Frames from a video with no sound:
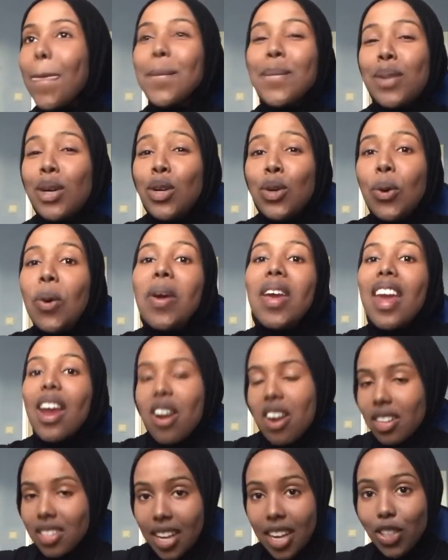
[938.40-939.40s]
But who
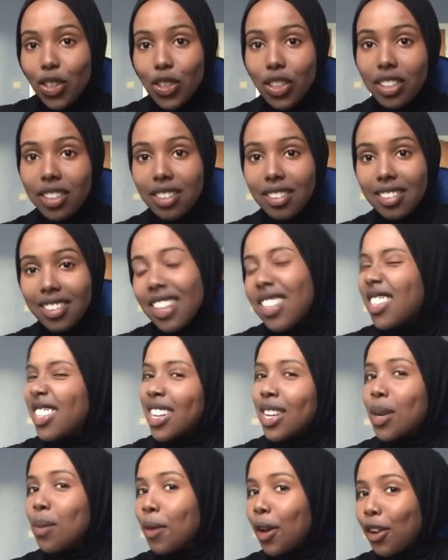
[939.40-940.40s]
cares, actually? Let's
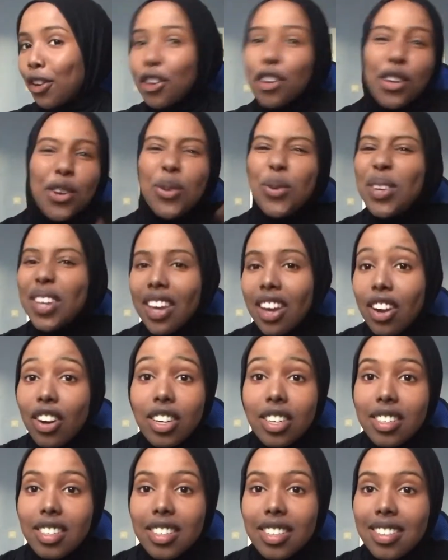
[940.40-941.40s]
think about it. Who
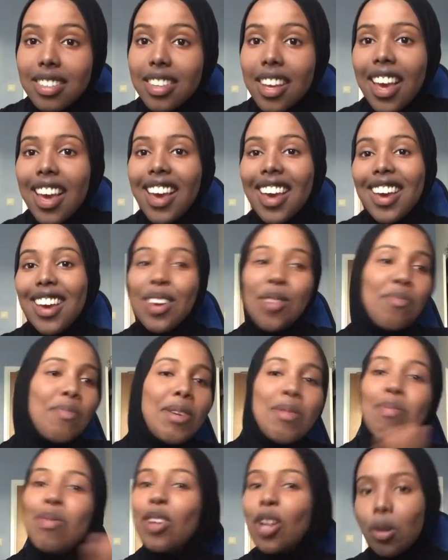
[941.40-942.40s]
cares?
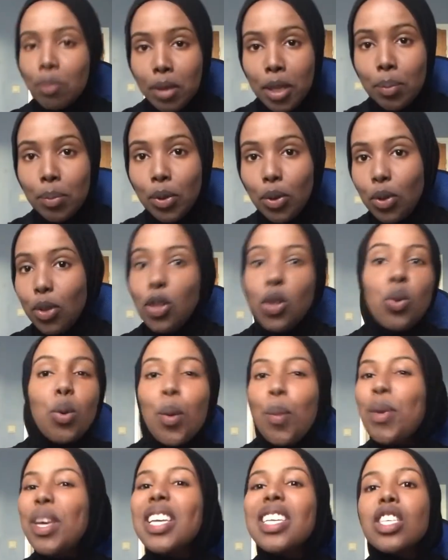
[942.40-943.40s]
People are people.
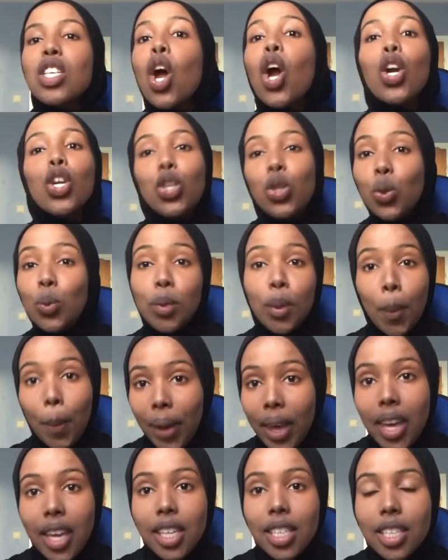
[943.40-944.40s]
Human beings are human
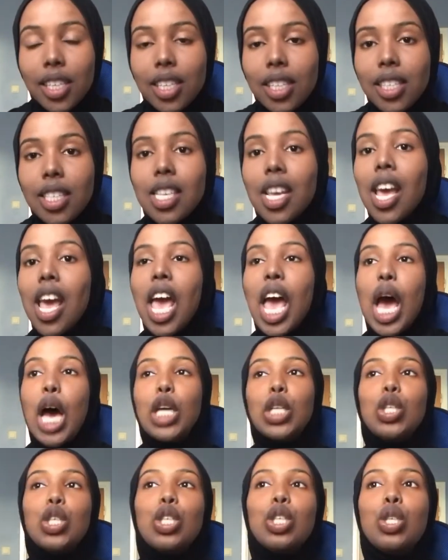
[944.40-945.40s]
beings.
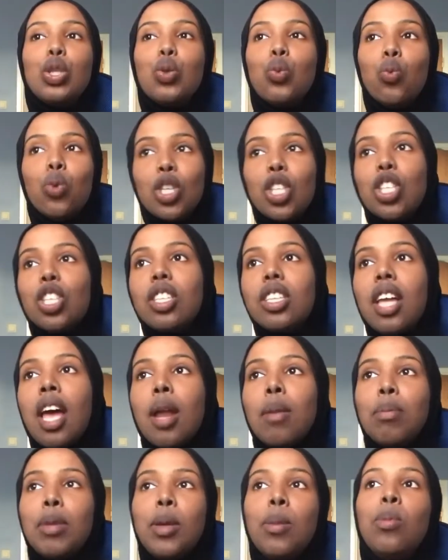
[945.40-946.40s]
I just wish
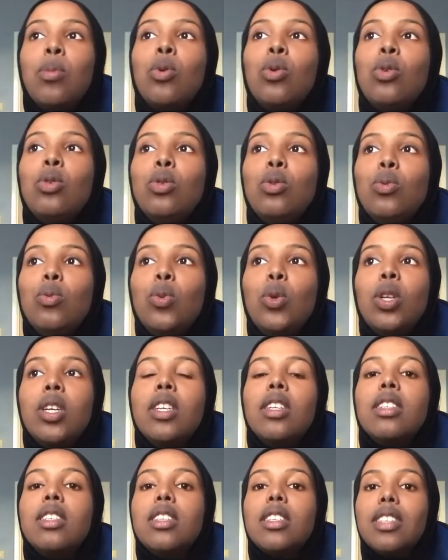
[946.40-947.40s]
that people
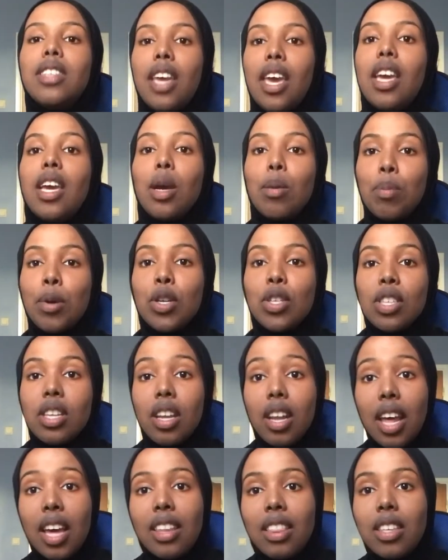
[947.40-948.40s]
wouldn't take a
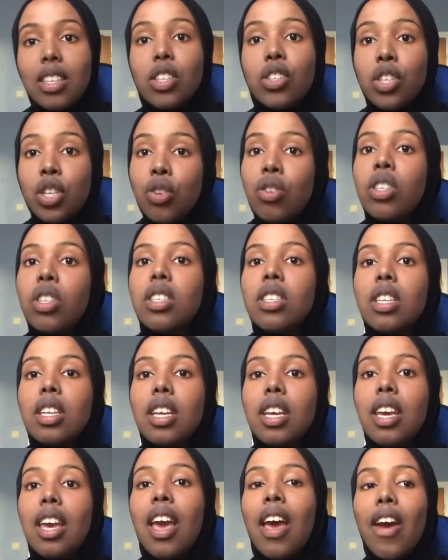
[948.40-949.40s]
person like this
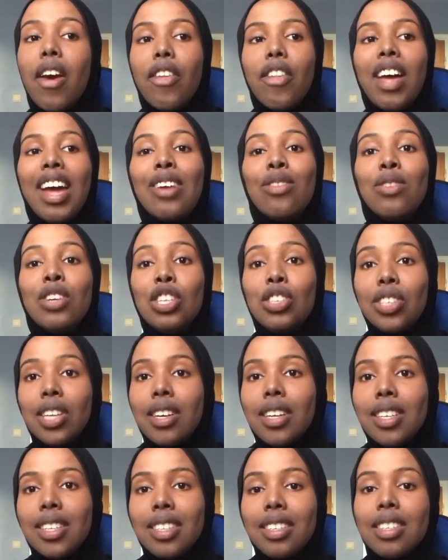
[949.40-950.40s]
seriously, that
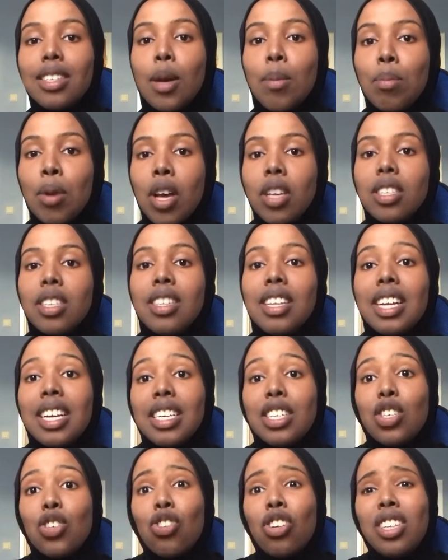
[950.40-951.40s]
rejects a person that
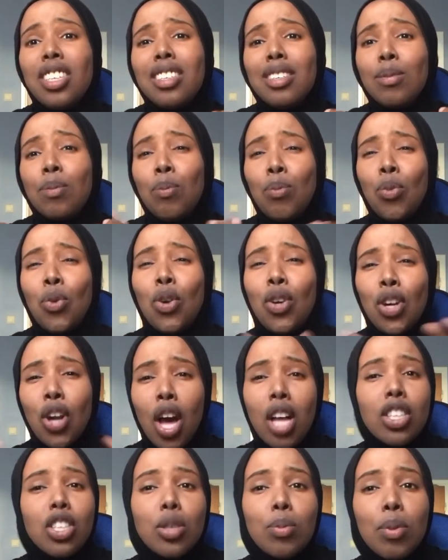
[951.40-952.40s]
actually is more
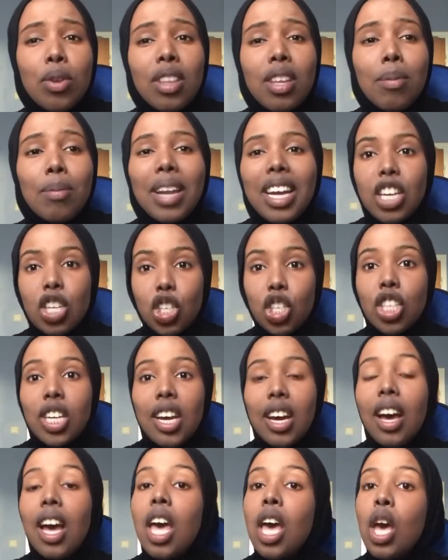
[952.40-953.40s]
knowledgeable than them, like a sheikh.